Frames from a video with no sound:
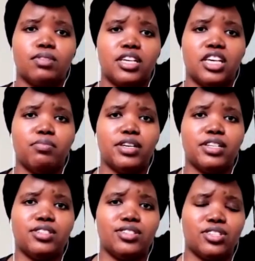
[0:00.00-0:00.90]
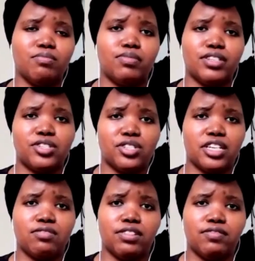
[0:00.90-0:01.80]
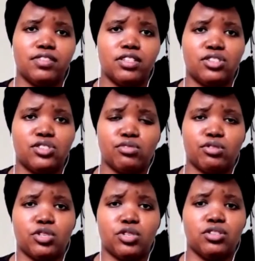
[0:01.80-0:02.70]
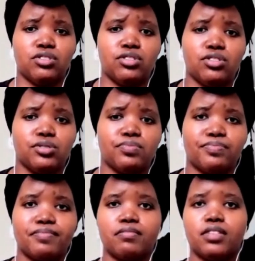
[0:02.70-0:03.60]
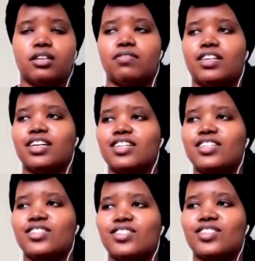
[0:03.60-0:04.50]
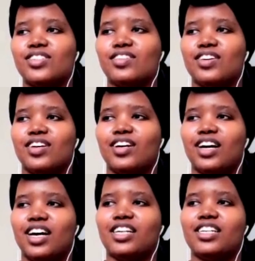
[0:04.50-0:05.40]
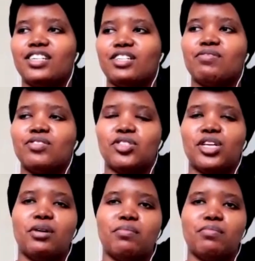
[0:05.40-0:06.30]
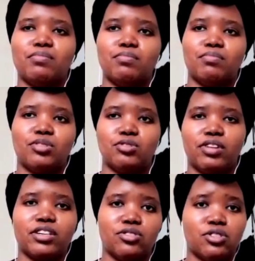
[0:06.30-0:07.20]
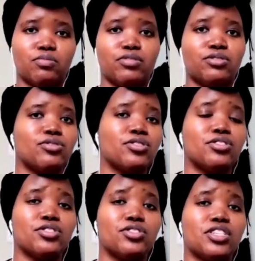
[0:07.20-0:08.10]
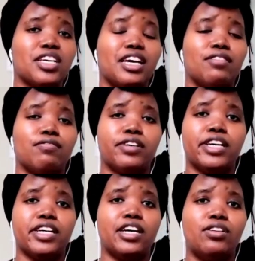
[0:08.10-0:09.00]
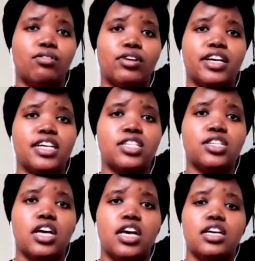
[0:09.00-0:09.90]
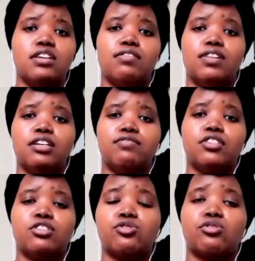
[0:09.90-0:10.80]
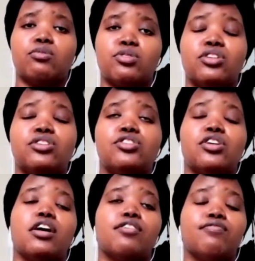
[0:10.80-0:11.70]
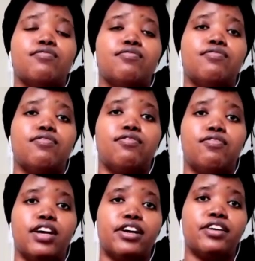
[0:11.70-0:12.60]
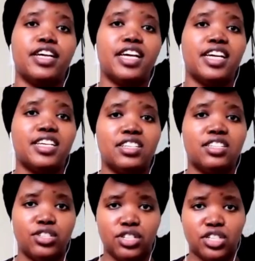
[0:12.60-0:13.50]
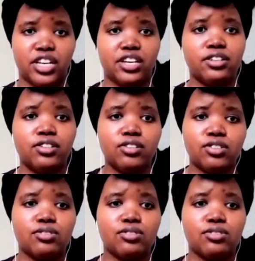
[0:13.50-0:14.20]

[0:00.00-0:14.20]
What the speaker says: keep it simplistic with the descriptions, because I hear with some directors or producers, they get very annoyed if the descriptions are very detailed.